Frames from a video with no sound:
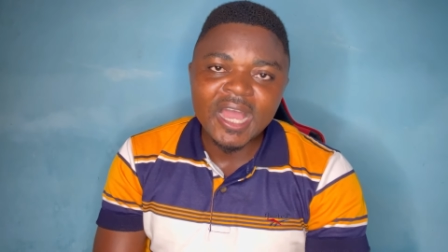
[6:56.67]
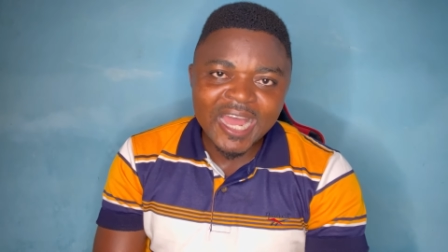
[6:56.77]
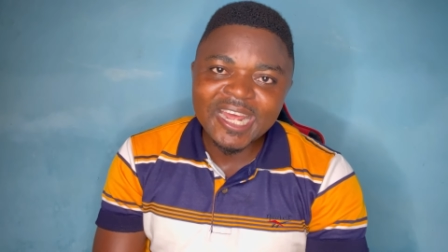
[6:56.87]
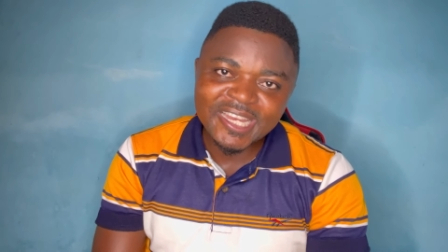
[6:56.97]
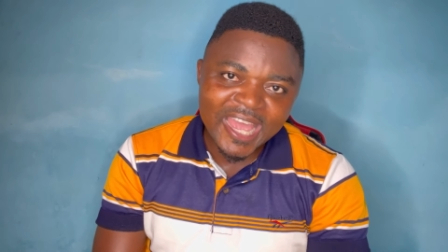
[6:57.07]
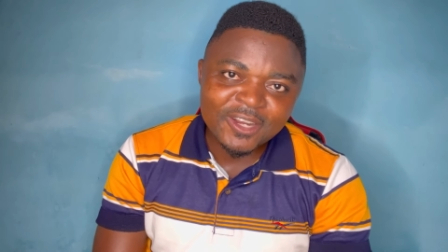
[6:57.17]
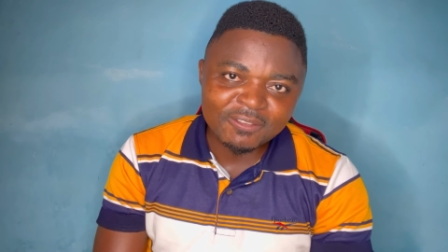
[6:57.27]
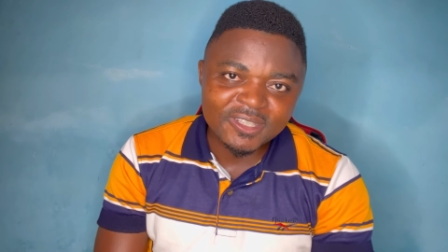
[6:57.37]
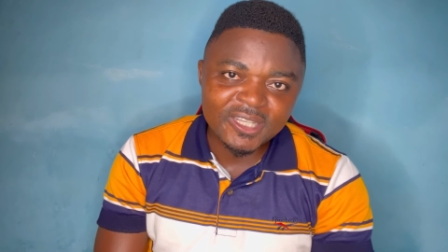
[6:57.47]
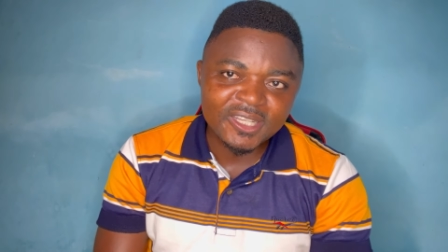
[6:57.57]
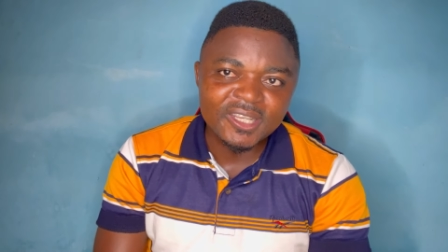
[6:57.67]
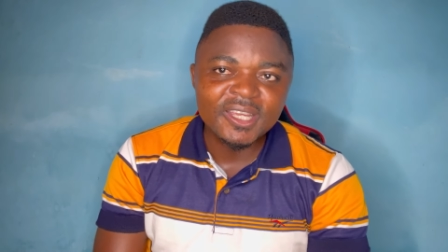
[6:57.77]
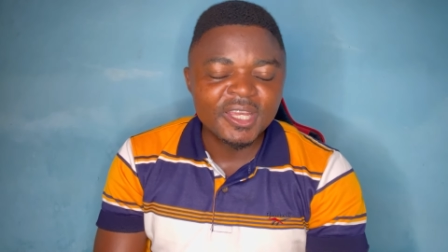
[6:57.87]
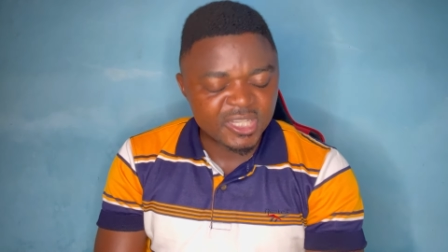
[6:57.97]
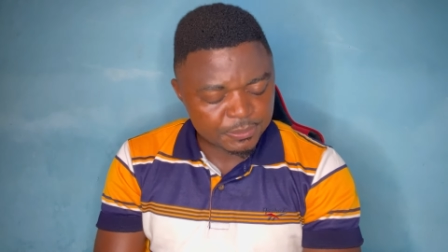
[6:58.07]
And at the end of the day,
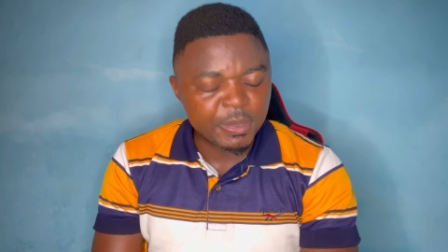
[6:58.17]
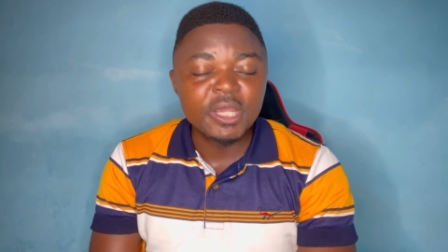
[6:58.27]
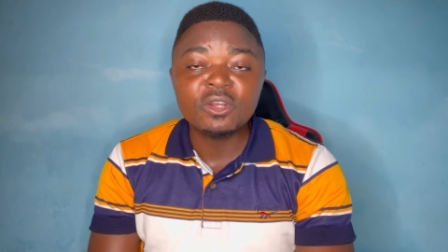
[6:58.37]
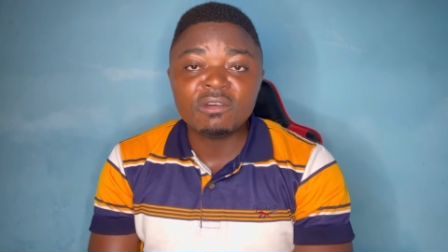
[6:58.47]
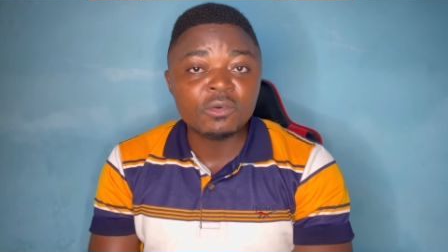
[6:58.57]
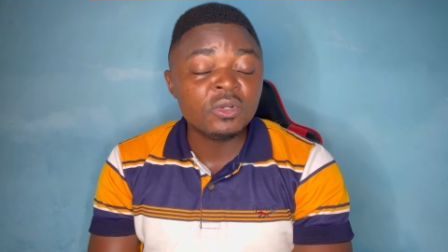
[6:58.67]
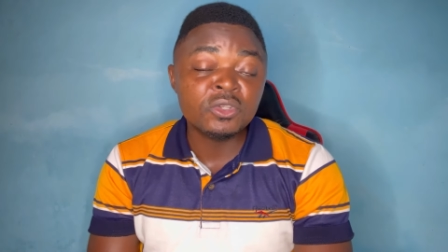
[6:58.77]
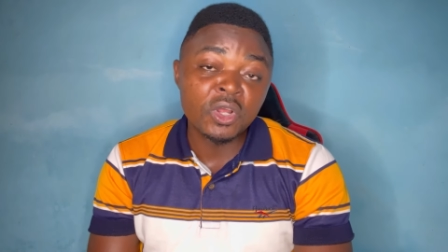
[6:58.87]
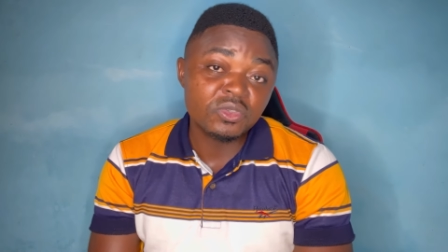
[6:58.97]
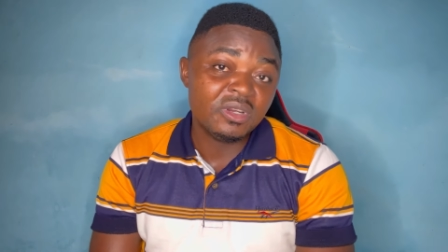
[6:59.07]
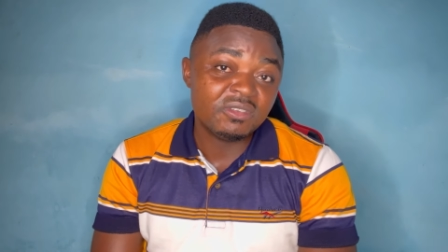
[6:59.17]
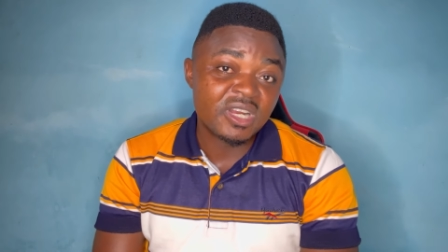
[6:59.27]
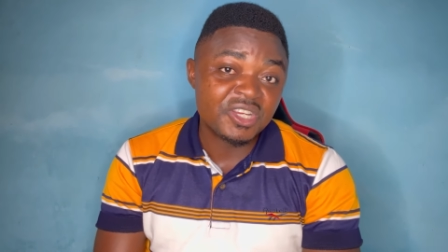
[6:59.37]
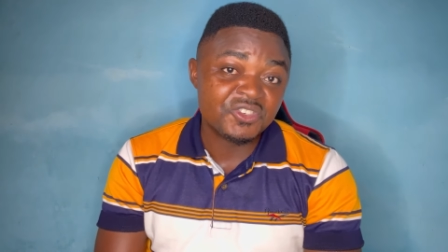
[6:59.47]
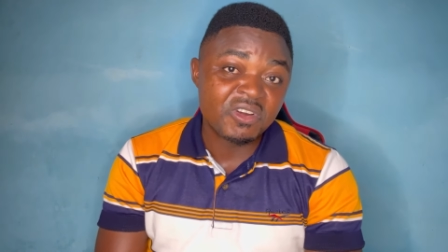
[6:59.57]
it's paying off, not only for
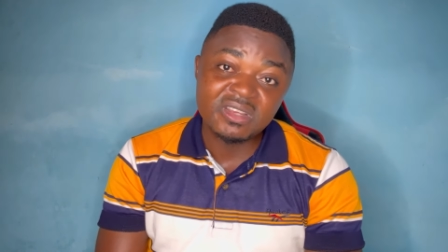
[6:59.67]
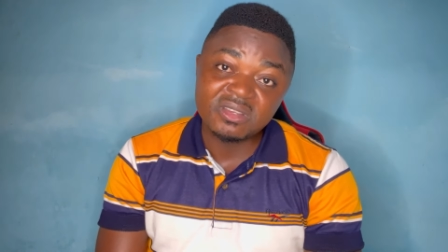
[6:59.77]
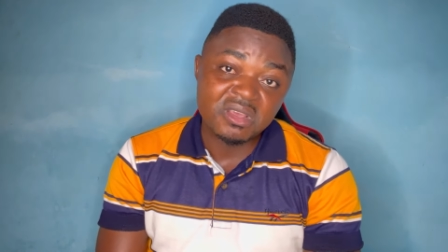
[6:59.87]
Nigerians,